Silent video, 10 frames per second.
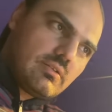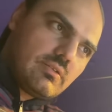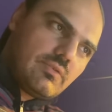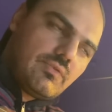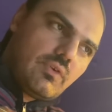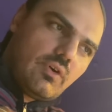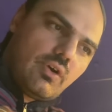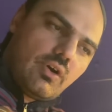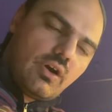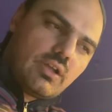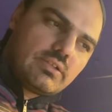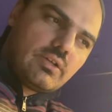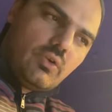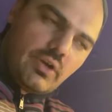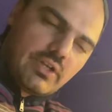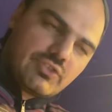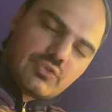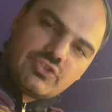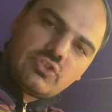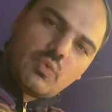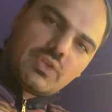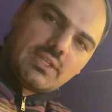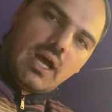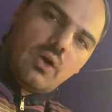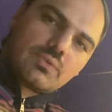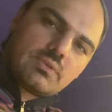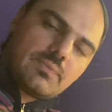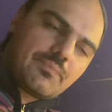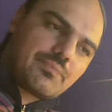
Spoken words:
For the orchestration without